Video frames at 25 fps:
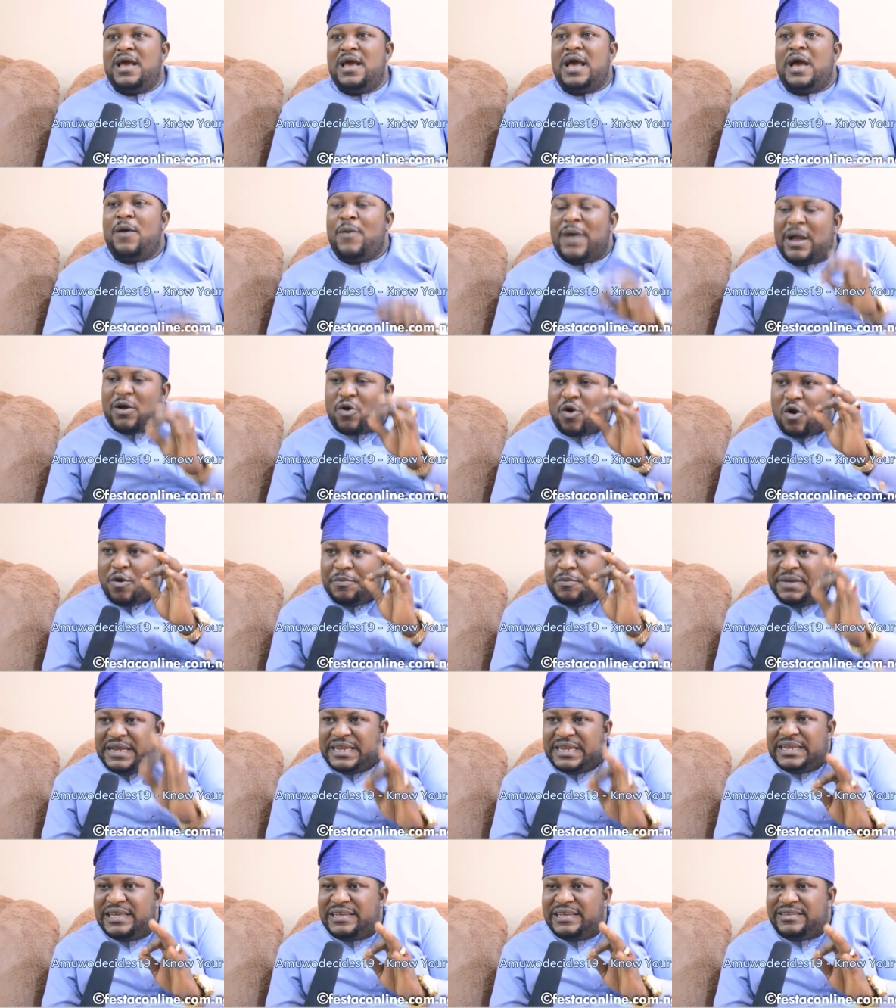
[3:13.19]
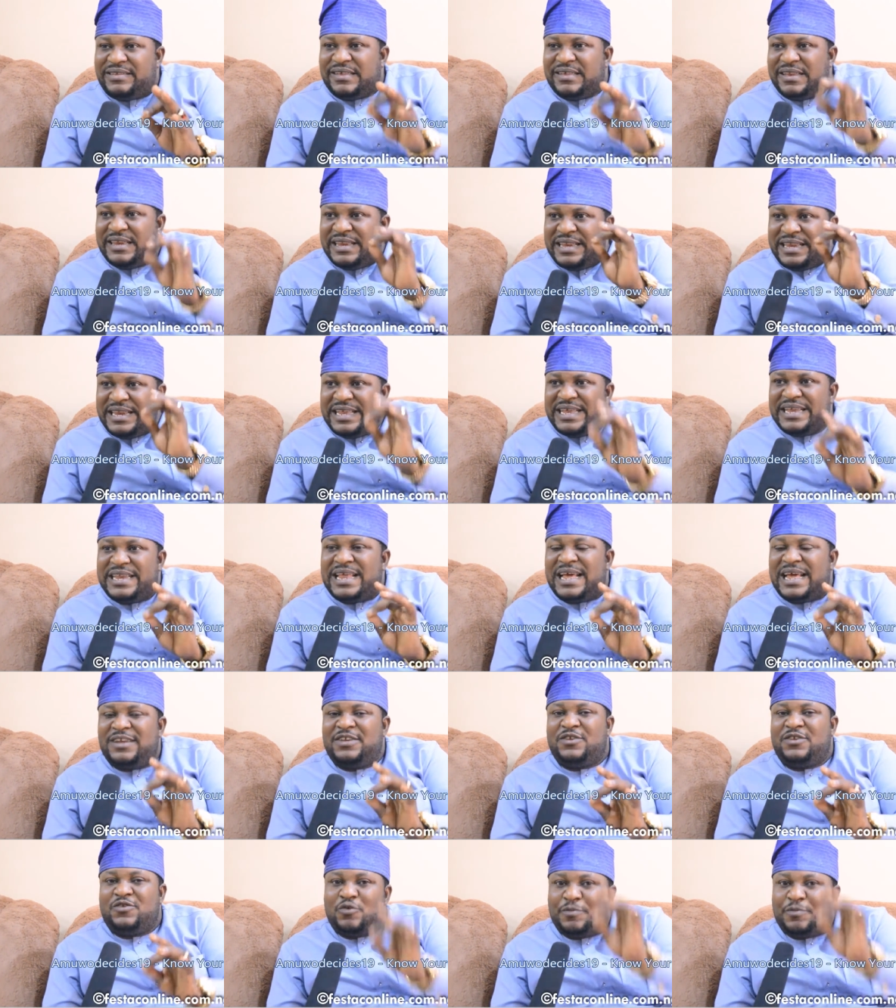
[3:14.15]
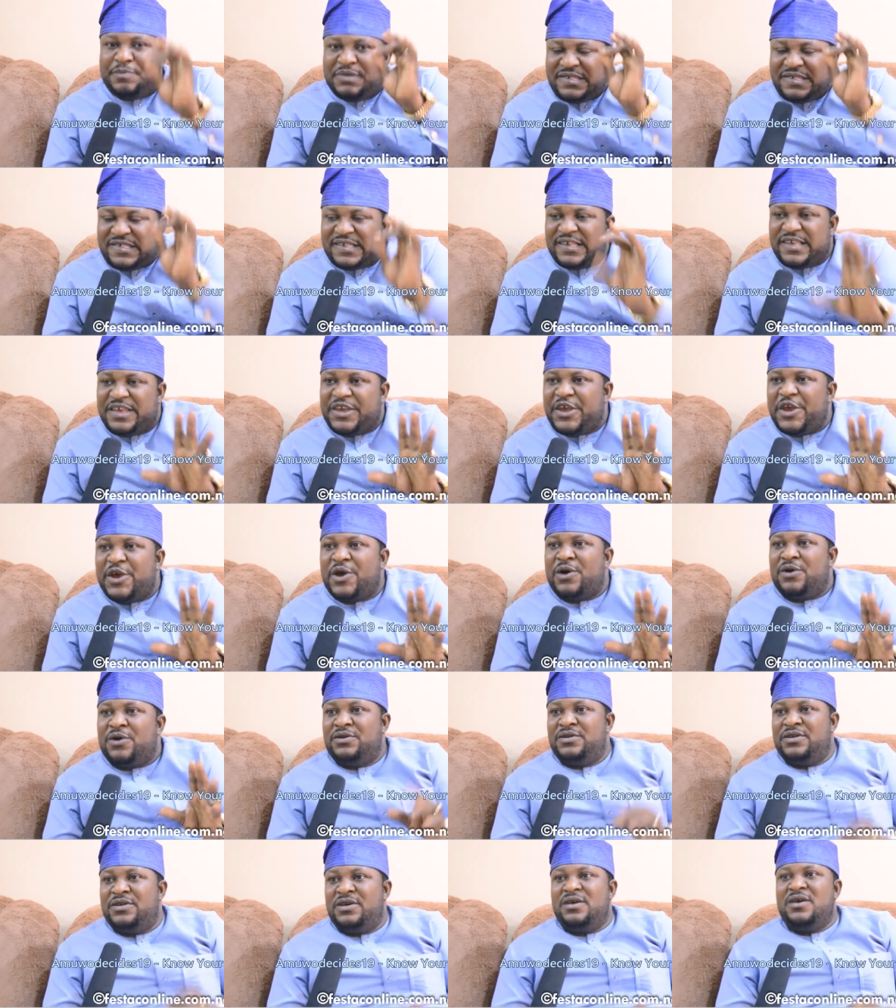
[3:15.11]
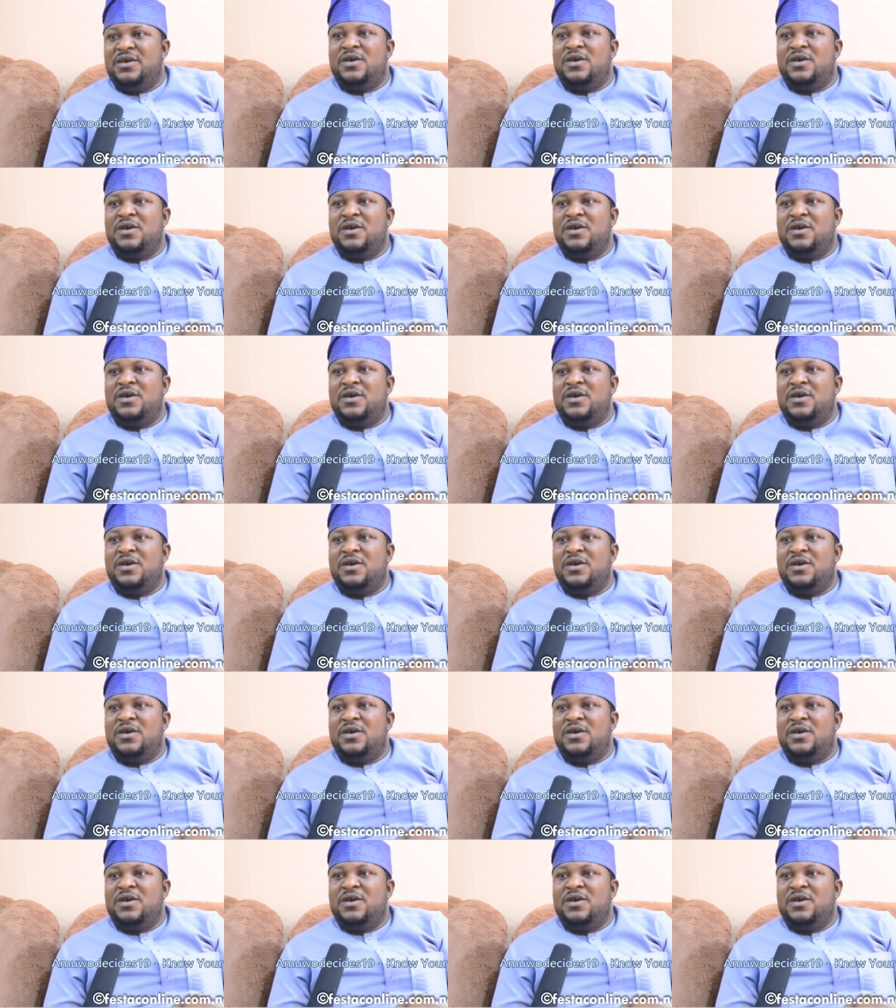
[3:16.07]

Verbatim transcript: our community needed to be secured.